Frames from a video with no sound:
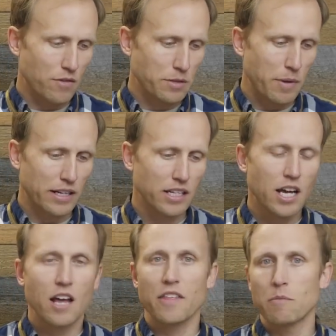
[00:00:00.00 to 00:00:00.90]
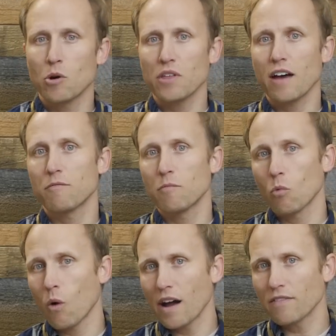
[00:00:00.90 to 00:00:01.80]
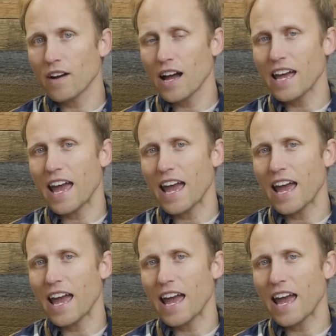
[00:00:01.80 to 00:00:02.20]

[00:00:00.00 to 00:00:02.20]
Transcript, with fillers: respect. They both have Wi-Fi